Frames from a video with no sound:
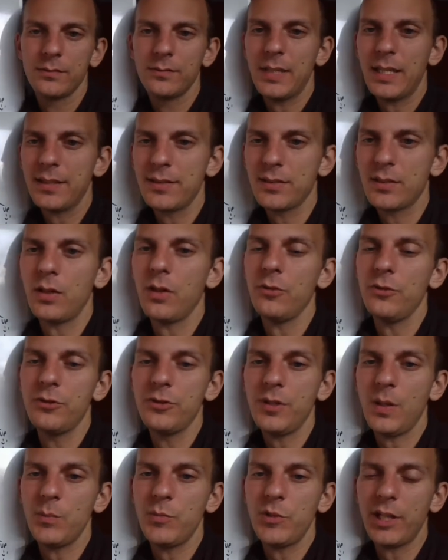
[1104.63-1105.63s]
That's called
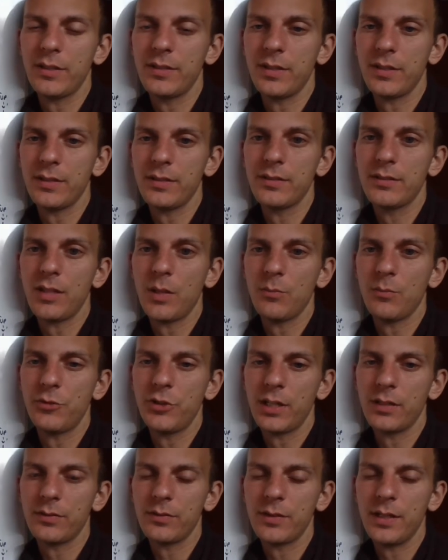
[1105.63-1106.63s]
subject to
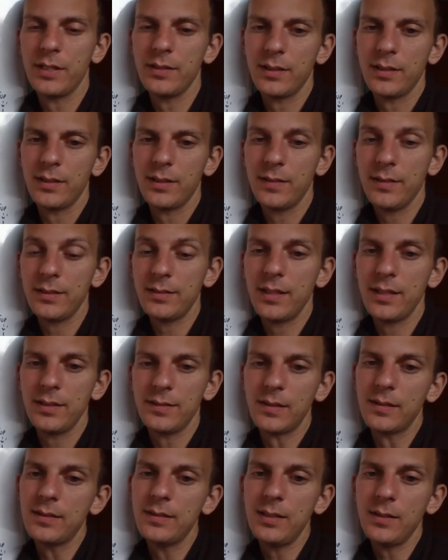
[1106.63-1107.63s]
subject raising. In this
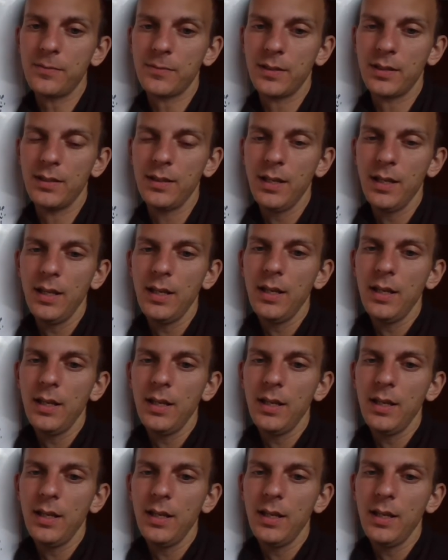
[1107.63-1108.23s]
case, it's different.